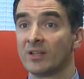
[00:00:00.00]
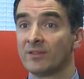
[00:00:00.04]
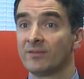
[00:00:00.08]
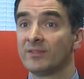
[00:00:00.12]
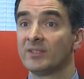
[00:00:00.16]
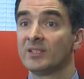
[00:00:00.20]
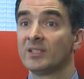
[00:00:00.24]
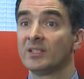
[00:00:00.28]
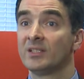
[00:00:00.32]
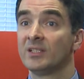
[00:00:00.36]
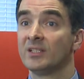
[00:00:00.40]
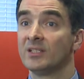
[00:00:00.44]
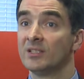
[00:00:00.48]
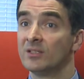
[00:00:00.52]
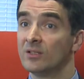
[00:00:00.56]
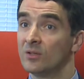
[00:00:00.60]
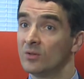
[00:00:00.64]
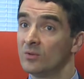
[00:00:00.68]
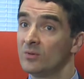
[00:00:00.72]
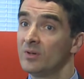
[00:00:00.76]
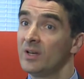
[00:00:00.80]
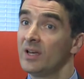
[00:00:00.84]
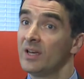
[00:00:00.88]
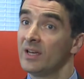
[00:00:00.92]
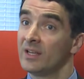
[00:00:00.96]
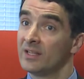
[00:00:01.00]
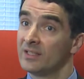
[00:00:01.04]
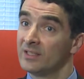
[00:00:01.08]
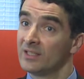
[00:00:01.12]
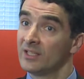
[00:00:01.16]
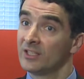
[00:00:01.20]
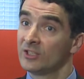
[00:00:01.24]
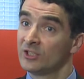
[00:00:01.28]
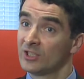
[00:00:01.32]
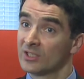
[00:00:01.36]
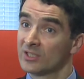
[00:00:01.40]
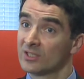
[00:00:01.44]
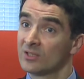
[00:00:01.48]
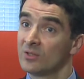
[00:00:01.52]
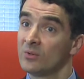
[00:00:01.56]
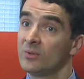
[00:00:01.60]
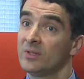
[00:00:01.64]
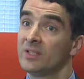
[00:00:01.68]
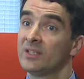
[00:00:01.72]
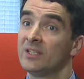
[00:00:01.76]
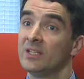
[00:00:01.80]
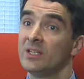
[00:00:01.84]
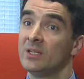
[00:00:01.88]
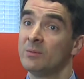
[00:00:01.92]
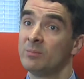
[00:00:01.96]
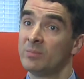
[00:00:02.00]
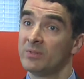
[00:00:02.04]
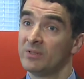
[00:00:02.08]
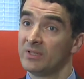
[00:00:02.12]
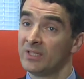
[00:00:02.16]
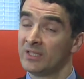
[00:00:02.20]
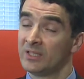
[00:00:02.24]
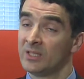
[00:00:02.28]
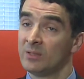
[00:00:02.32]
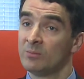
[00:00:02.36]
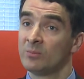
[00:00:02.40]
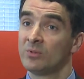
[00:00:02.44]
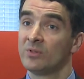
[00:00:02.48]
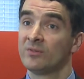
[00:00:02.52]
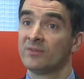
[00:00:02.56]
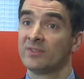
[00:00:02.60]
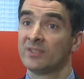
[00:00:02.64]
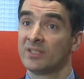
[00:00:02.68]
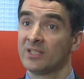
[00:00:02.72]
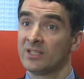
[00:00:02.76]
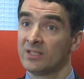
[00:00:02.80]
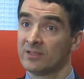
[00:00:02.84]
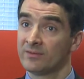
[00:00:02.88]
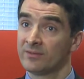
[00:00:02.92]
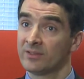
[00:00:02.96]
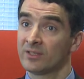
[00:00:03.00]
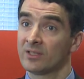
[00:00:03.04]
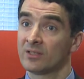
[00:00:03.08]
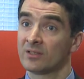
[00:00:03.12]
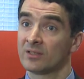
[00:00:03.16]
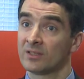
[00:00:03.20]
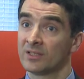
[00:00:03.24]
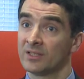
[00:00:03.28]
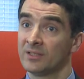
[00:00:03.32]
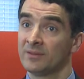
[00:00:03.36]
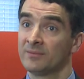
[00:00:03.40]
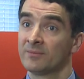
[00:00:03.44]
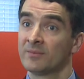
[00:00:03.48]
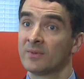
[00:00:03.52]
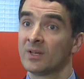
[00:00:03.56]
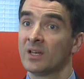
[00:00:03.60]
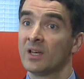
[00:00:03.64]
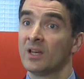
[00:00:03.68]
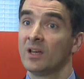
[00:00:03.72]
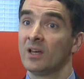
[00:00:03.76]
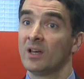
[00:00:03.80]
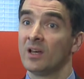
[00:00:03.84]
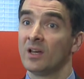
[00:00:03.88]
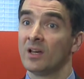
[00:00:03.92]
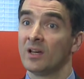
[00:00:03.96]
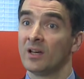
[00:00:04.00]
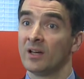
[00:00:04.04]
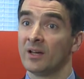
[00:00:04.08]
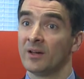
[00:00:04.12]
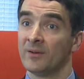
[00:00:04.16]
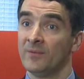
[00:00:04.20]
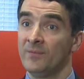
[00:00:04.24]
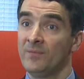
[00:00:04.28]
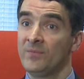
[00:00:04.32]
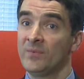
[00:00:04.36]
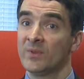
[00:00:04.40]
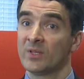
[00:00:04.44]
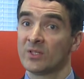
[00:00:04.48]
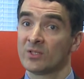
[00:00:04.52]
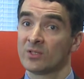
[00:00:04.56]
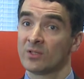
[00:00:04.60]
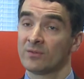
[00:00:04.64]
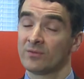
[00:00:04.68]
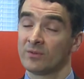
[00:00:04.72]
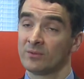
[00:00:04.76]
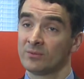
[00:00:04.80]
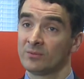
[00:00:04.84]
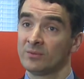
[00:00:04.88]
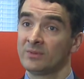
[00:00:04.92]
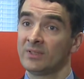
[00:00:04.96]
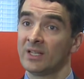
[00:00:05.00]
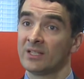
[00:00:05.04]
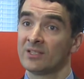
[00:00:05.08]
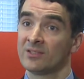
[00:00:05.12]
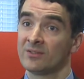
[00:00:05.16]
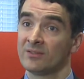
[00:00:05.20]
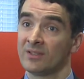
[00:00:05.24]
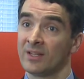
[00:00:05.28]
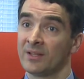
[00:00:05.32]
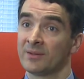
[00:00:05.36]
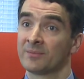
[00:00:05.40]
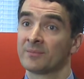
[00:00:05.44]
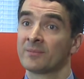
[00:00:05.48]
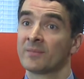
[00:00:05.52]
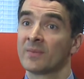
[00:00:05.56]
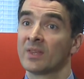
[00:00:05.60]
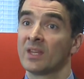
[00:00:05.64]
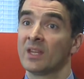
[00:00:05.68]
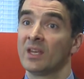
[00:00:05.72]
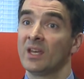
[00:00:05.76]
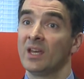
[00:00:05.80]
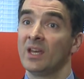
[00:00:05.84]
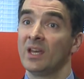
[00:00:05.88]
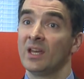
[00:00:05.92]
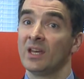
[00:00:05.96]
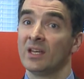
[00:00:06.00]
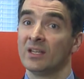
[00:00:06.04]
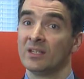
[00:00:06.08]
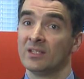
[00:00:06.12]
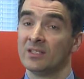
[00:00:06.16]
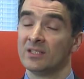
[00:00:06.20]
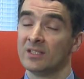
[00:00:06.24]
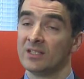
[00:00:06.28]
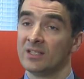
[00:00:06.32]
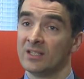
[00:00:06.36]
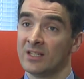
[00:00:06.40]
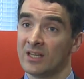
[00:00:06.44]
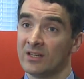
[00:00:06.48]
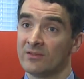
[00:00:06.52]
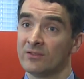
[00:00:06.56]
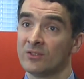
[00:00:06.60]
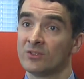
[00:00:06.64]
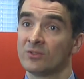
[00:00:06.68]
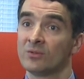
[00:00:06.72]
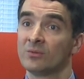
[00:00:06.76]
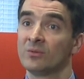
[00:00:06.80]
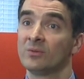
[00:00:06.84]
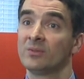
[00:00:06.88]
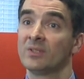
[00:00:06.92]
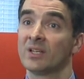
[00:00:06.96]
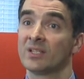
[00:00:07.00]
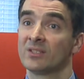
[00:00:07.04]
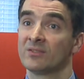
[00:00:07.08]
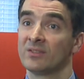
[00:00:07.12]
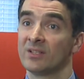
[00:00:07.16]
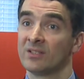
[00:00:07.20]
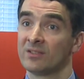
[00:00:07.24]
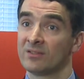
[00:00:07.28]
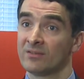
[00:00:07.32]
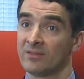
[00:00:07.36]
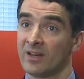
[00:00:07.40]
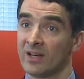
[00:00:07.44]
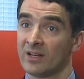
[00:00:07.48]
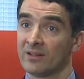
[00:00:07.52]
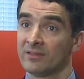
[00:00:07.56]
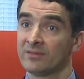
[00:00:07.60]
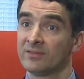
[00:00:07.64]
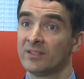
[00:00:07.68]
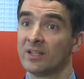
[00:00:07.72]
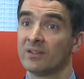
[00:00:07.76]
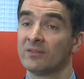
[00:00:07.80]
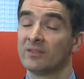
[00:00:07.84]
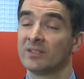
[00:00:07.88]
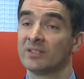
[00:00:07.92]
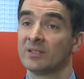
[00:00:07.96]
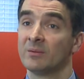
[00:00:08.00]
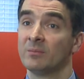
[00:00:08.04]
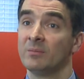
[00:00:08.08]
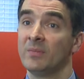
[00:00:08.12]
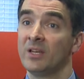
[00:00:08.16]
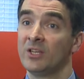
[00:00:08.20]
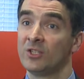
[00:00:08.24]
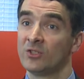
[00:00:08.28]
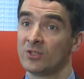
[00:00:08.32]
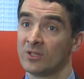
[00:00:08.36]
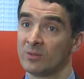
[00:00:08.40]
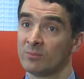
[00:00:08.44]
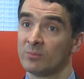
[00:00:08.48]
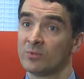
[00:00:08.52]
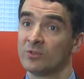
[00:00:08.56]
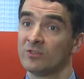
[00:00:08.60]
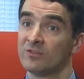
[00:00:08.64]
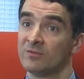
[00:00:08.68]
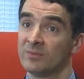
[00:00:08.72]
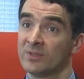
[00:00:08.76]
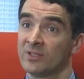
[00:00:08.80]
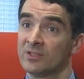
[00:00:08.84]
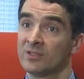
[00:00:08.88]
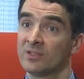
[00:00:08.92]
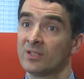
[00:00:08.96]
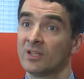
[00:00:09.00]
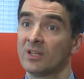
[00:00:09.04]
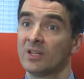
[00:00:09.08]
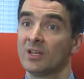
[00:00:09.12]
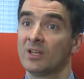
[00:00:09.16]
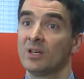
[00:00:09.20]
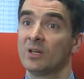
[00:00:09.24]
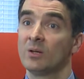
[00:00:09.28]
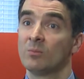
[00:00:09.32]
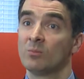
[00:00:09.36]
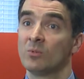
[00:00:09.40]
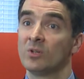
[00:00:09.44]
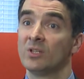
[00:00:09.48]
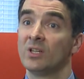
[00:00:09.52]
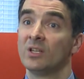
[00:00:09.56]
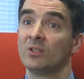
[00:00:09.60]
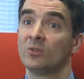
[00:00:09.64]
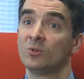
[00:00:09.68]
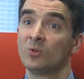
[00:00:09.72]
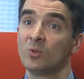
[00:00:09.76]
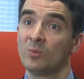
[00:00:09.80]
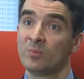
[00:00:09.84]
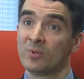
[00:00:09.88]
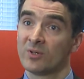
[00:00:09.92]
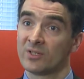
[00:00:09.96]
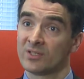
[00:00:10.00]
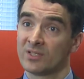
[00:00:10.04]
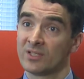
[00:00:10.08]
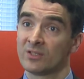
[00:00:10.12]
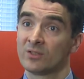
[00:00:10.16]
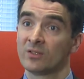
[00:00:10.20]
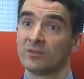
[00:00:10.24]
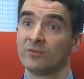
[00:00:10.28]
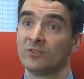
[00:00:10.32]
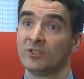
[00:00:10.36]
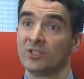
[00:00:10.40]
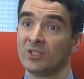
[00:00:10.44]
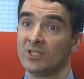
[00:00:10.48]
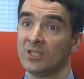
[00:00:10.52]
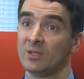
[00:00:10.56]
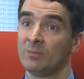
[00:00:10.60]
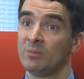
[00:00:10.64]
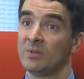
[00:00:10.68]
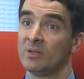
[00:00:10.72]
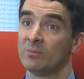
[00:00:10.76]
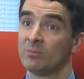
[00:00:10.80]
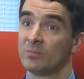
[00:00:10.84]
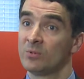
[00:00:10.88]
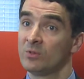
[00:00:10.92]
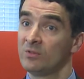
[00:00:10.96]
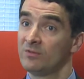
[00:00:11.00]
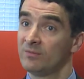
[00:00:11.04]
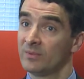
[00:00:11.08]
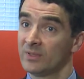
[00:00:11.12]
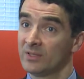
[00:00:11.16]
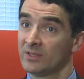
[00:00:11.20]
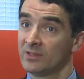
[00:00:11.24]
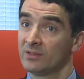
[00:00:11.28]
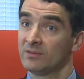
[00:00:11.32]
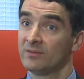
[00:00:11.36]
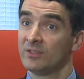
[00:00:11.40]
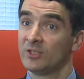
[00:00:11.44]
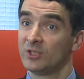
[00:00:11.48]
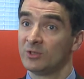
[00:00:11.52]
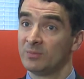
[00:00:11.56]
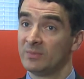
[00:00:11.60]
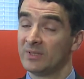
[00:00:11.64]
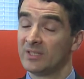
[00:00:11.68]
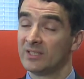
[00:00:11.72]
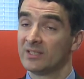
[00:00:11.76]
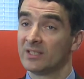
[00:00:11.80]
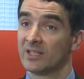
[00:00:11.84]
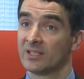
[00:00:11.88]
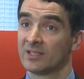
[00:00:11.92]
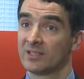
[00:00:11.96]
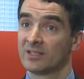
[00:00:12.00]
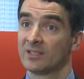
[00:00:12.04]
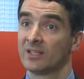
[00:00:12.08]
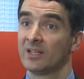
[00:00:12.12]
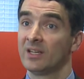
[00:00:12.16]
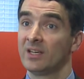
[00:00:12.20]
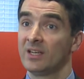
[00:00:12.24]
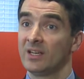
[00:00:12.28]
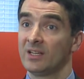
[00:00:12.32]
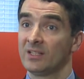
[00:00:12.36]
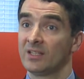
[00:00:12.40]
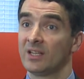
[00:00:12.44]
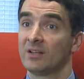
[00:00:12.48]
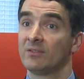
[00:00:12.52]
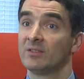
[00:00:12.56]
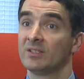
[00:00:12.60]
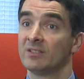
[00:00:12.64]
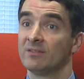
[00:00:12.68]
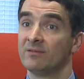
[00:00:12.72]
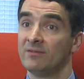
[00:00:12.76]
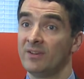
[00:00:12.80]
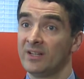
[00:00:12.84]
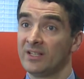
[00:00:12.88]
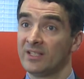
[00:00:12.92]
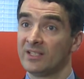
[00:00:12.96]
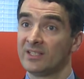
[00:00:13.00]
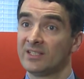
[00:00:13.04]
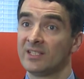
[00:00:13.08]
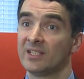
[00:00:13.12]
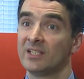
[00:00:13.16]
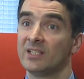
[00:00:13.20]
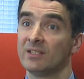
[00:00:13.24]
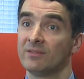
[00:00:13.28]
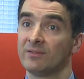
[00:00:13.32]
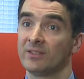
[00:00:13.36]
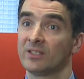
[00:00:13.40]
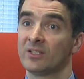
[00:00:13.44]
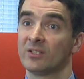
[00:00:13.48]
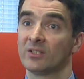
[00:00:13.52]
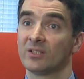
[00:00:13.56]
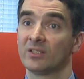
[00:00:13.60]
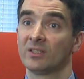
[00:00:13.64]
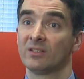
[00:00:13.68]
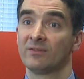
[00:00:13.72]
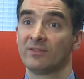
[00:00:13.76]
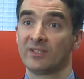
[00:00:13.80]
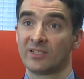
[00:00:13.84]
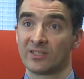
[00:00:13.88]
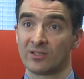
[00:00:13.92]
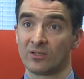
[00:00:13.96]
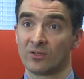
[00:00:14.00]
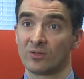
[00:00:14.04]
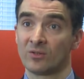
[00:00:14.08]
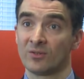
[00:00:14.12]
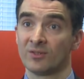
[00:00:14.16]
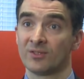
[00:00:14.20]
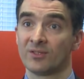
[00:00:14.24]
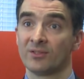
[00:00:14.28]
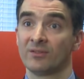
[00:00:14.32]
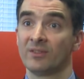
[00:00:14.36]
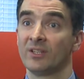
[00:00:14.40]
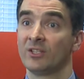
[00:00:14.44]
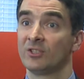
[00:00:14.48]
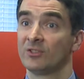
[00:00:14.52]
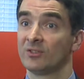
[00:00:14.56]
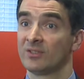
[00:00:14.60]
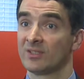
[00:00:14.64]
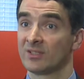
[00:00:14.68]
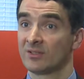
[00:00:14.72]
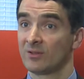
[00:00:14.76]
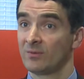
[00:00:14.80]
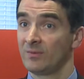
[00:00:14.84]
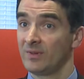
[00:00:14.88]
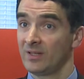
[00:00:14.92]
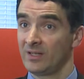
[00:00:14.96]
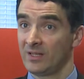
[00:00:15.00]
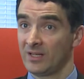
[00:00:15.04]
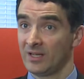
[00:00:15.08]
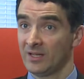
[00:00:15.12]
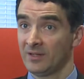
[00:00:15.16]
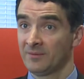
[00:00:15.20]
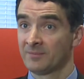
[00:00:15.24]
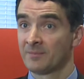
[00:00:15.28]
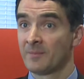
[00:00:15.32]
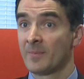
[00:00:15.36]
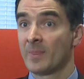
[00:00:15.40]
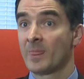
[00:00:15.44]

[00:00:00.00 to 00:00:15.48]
deficit is low, and not just low, it improves significantly. So from 2011 to 2012, there was a major improvement, more than 2% of GDP improvement, which means that there was a very significant fiscal consolidation in Slovenia.